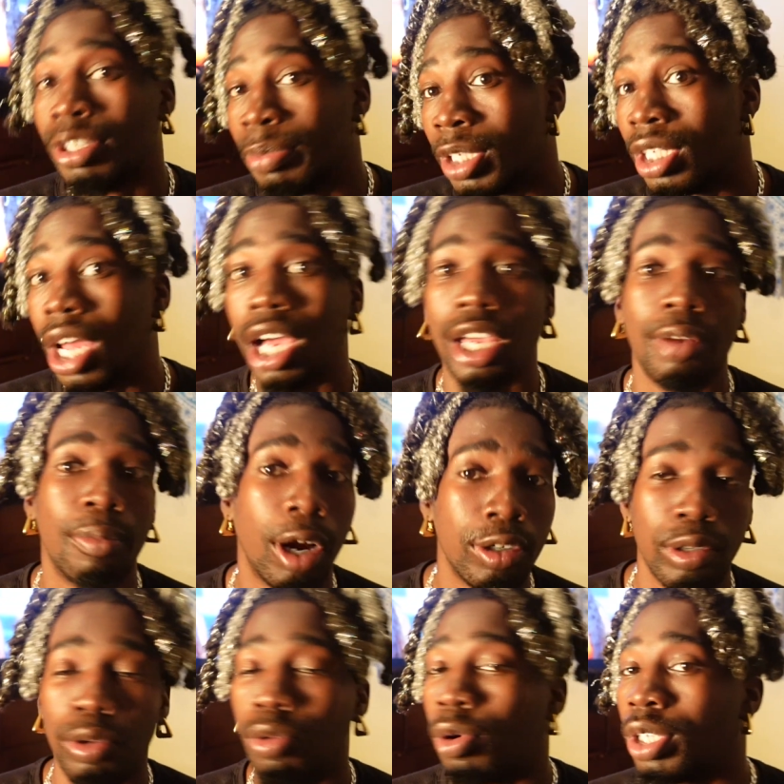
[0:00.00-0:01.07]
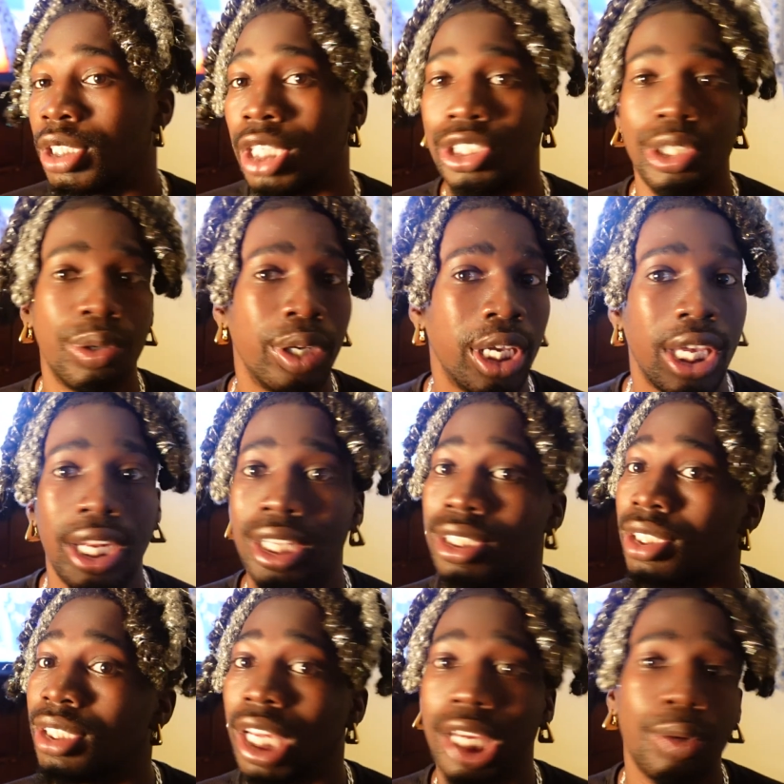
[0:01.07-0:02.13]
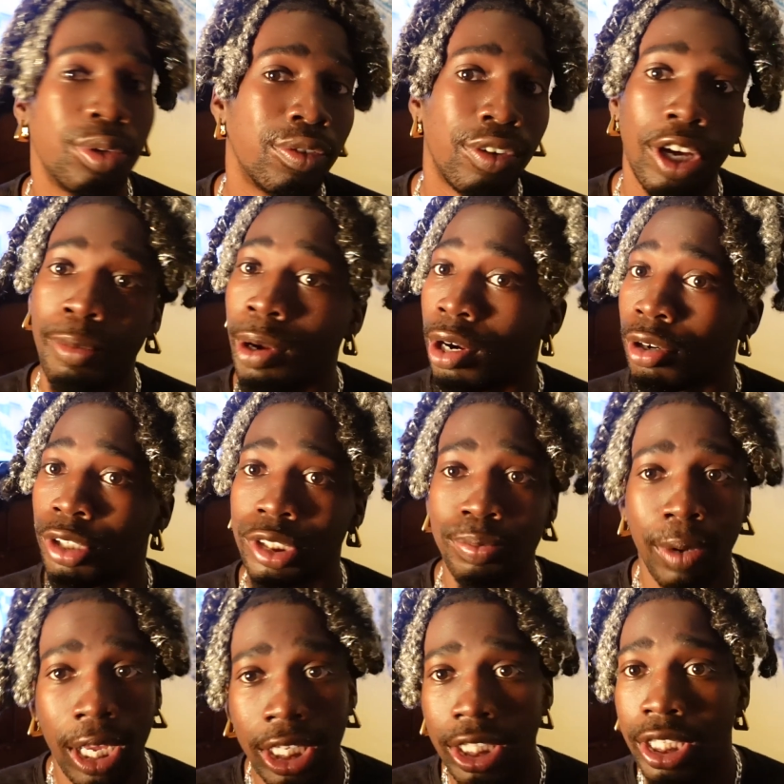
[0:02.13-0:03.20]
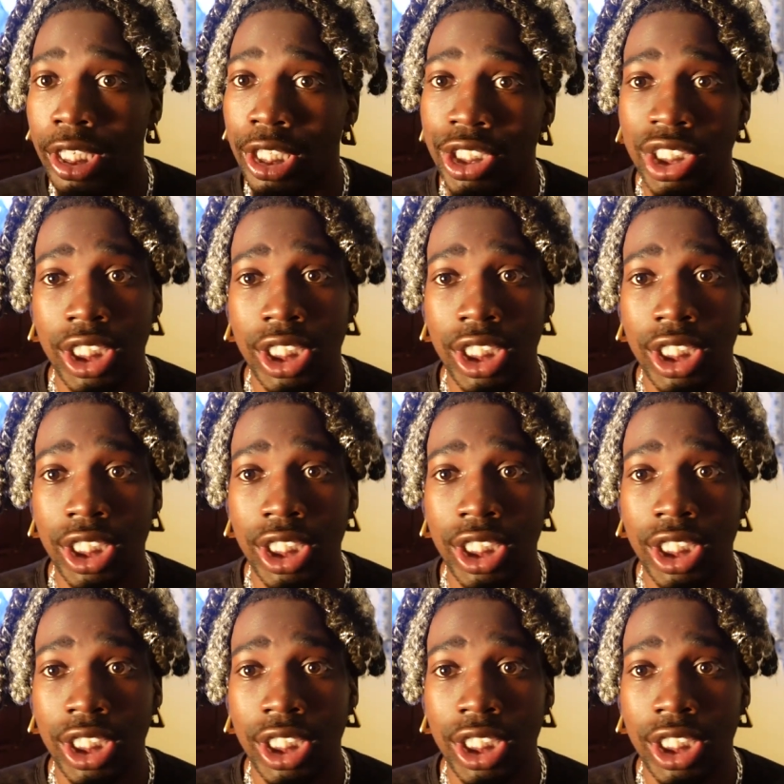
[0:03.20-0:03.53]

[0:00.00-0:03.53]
finna be knocking Mario coins out your head, and that's exactly what the fuck my girl Smiley did.